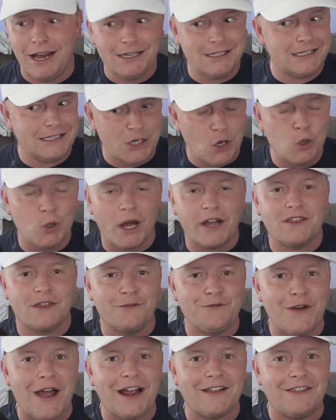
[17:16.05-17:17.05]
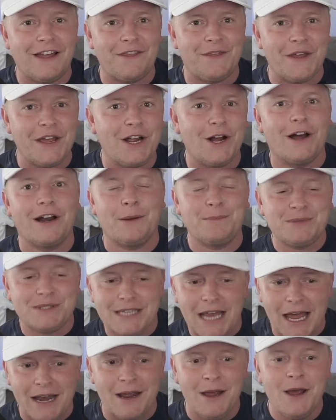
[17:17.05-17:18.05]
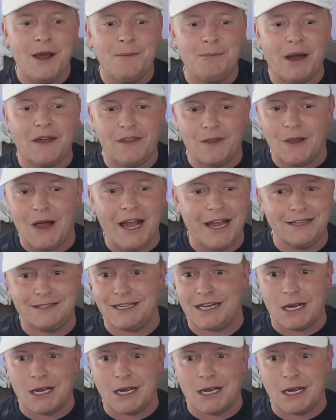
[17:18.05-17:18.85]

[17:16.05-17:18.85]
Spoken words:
And still like the fact that they got upset by the Lions.